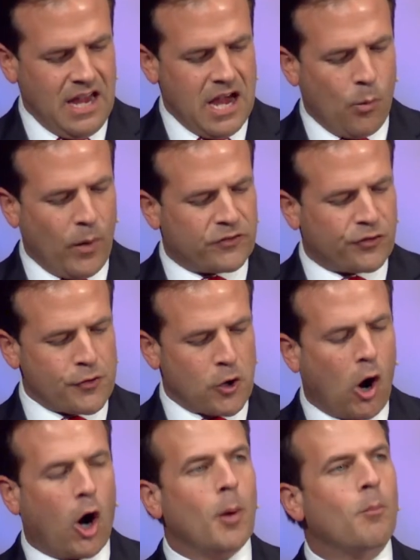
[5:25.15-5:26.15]
in which
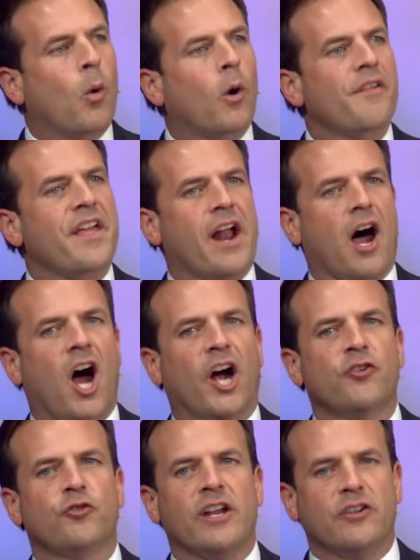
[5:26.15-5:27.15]
there are more than
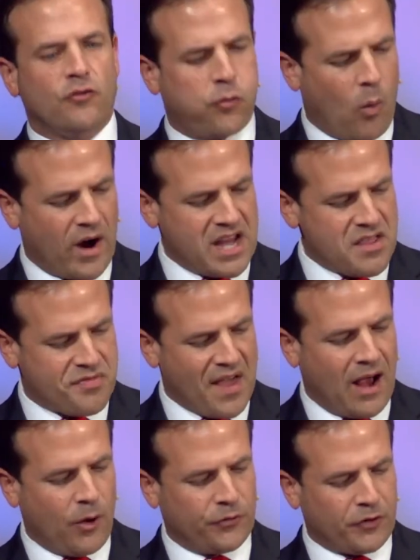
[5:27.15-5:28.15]

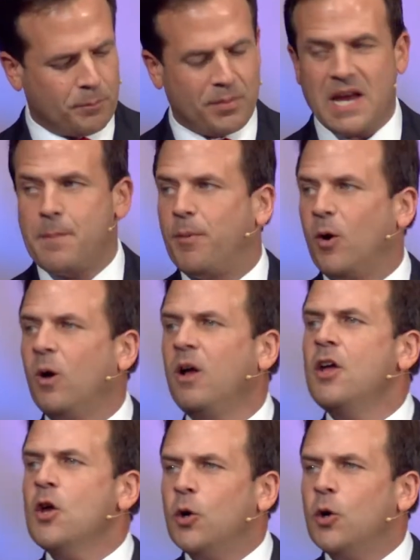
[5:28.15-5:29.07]
120,000 people